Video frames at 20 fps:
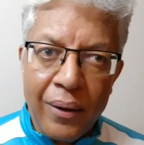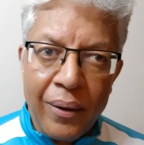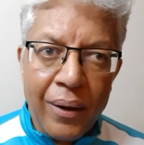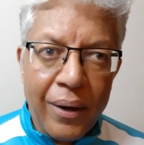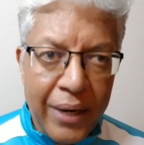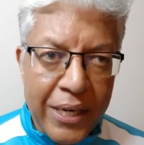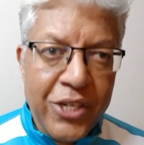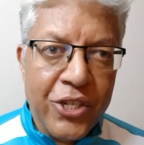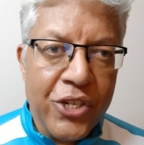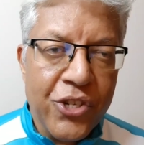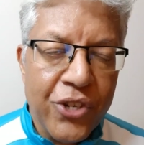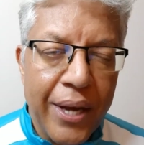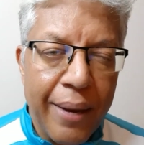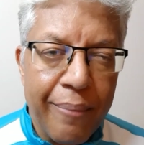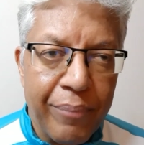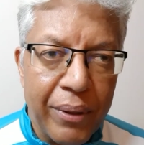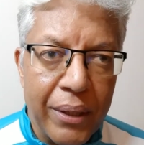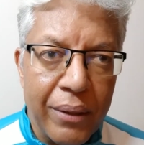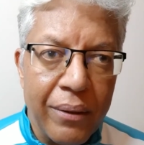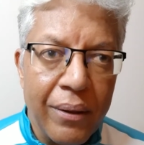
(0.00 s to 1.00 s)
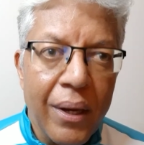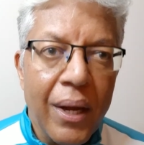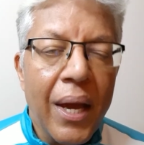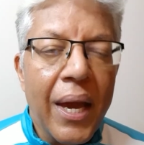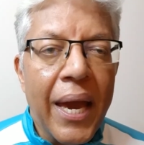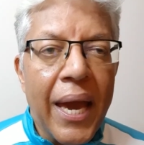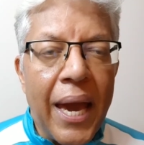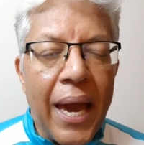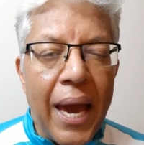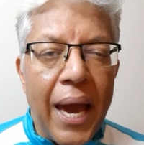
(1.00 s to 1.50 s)
Russian champion.
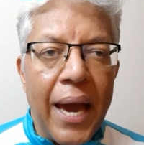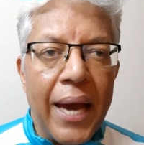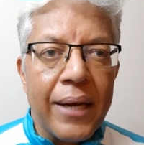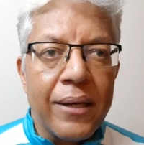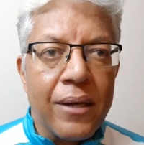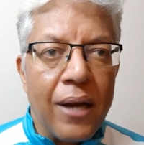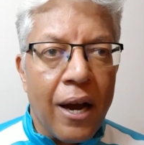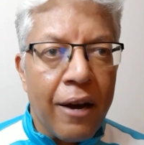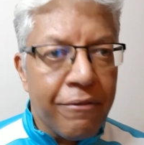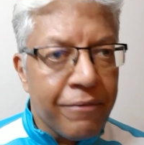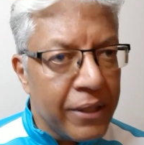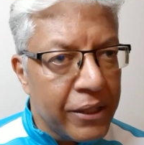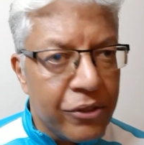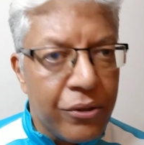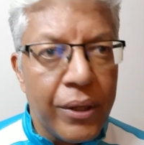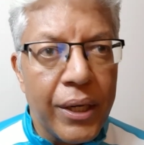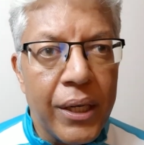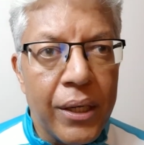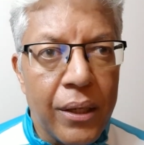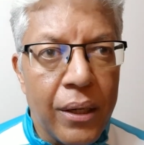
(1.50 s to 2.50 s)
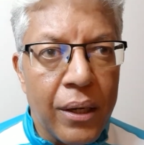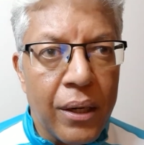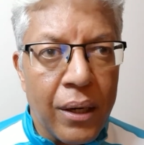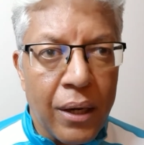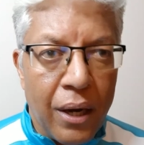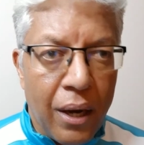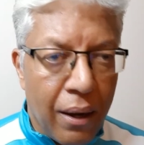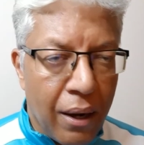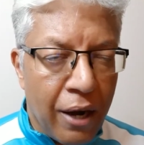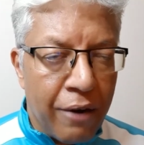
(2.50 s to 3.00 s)
And after
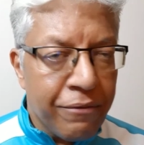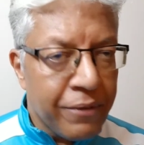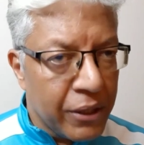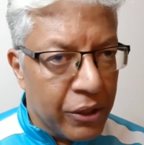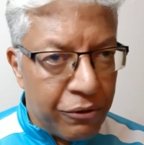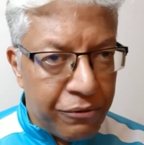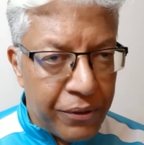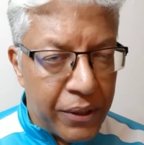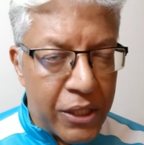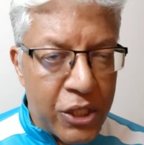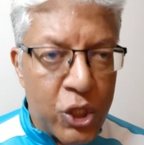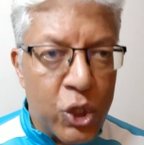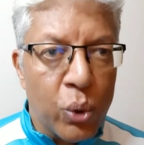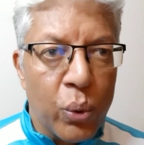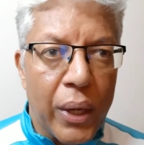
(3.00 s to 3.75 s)
the first 2